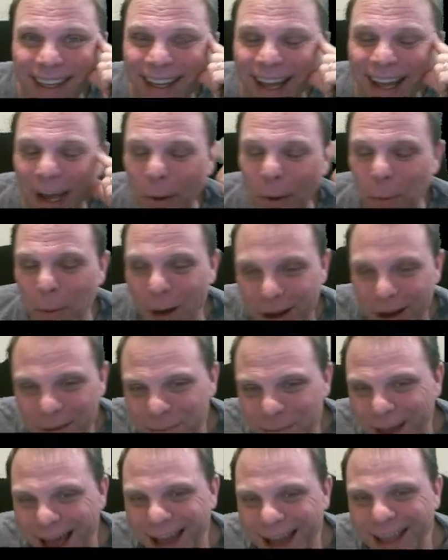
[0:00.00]
And
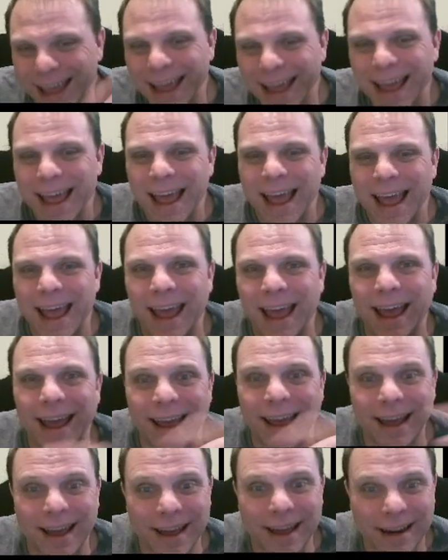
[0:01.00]
welcome back.
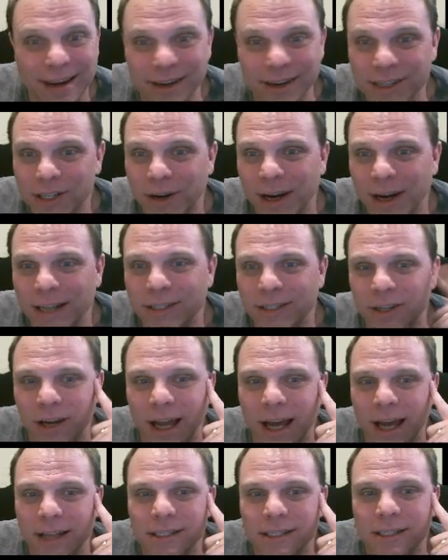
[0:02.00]
And here's your answer. You
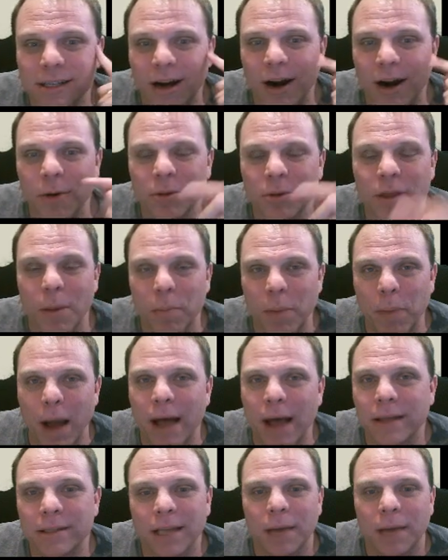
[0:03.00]
got to start with a
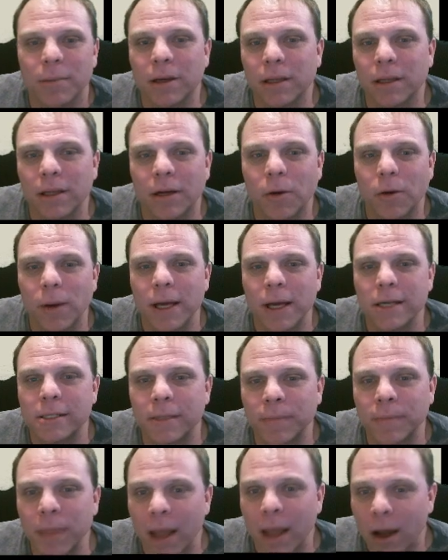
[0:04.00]
balanced chemical
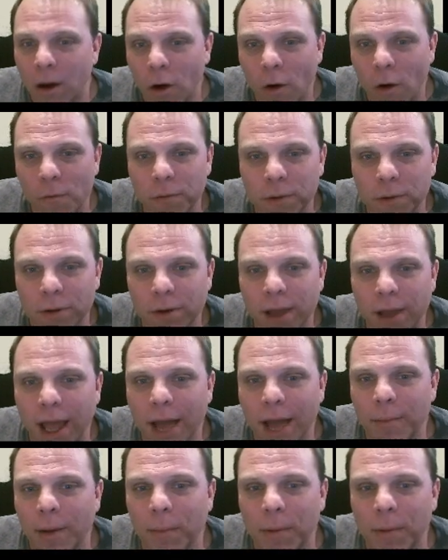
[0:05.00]
equation. Hopefully you
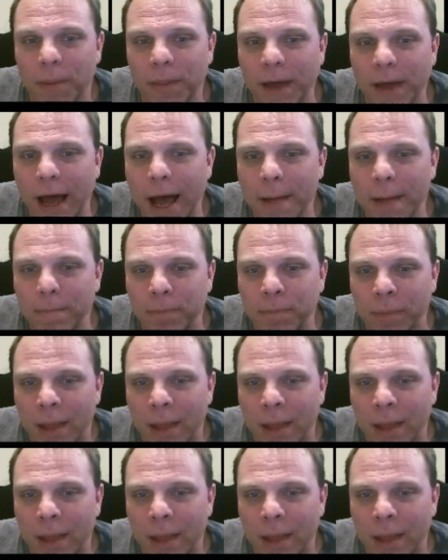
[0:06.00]
came up with that.